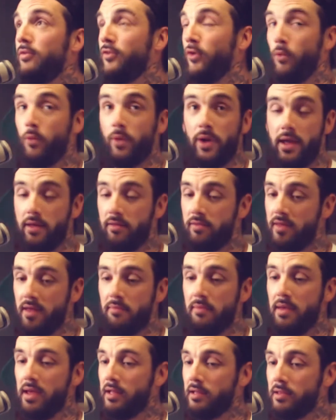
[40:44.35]
So when I
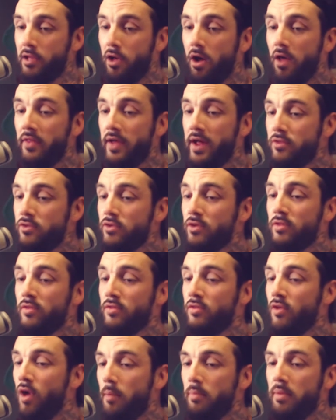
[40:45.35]
say make a law, that's
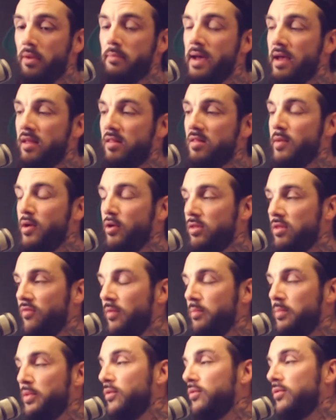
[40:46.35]
just stopping mass amounts
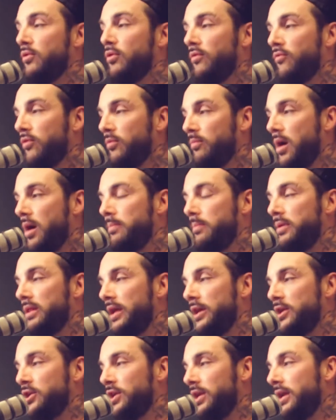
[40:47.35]
of abuse and
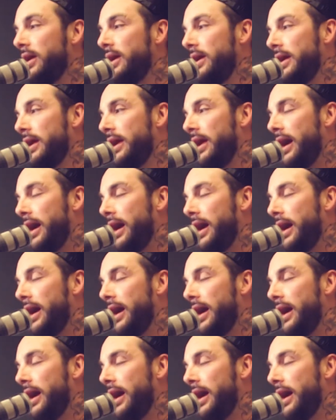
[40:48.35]
overpopulation.